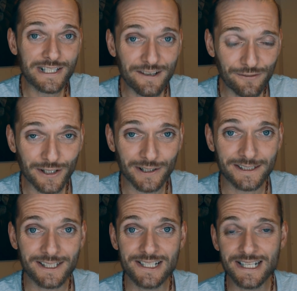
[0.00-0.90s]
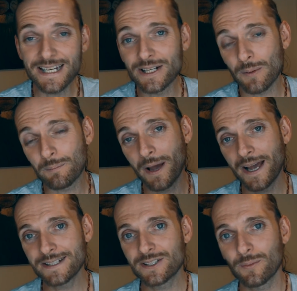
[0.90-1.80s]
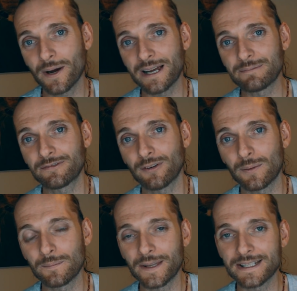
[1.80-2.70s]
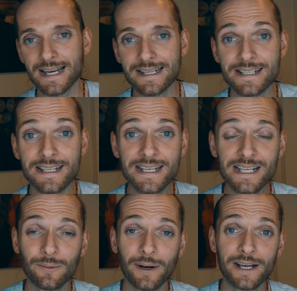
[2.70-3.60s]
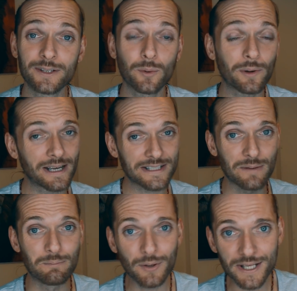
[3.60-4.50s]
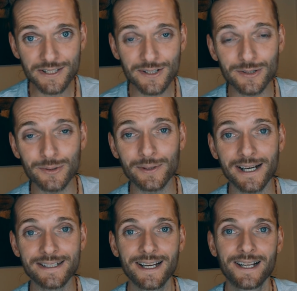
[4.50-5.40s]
difficult to see compared to where I'm from in Tanzania, where no one has the money to do that,